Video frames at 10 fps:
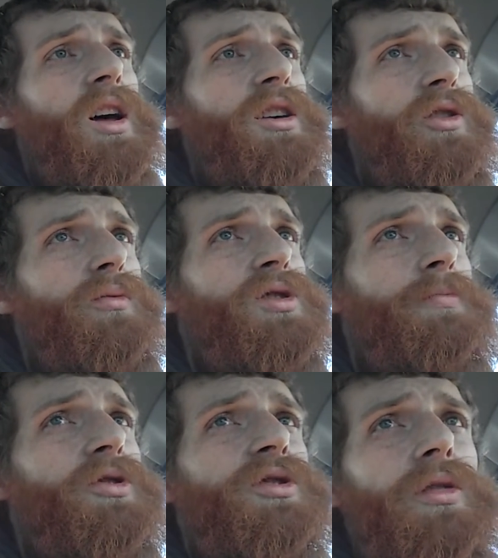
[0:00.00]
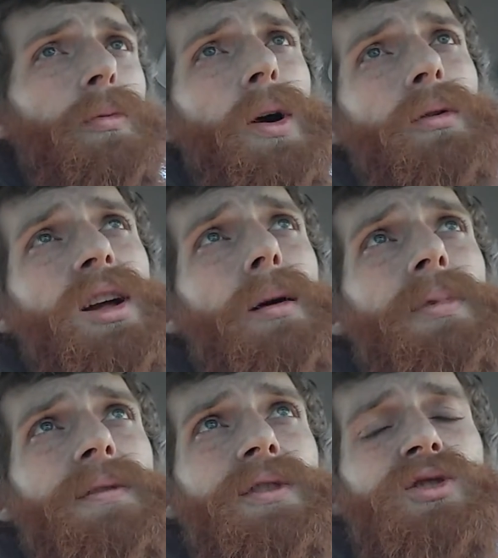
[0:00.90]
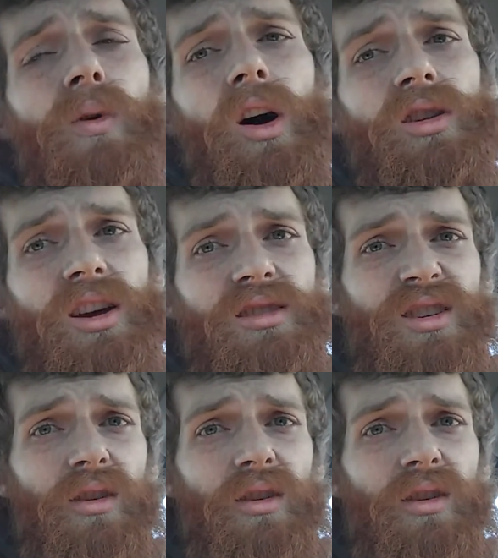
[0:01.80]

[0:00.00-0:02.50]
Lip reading: Like, you were supposed to throw it up if you swallowed it.